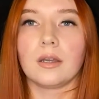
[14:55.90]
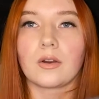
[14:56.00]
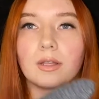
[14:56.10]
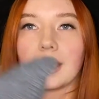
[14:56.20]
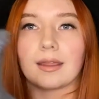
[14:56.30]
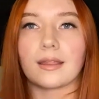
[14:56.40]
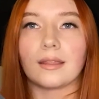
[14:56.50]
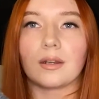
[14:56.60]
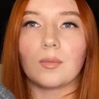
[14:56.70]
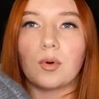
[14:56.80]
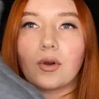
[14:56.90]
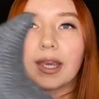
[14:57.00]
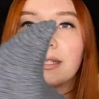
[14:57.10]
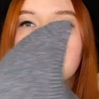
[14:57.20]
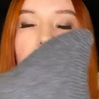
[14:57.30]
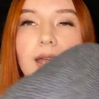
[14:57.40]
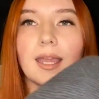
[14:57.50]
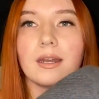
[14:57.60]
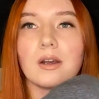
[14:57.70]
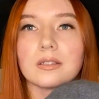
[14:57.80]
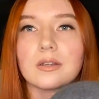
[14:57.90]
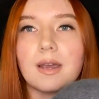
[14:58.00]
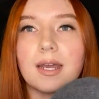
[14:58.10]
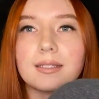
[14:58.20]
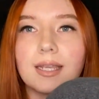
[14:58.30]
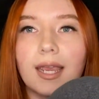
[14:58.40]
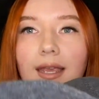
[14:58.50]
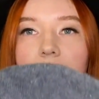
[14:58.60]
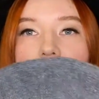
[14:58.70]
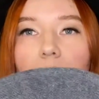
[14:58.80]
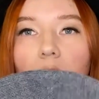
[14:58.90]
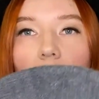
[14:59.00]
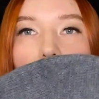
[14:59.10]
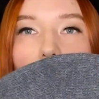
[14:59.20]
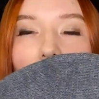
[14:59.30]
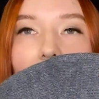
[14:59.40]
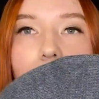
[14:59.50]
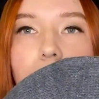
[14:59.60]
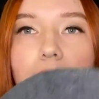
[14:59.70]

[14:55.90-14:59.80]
or like the little point, and it also has a small brim.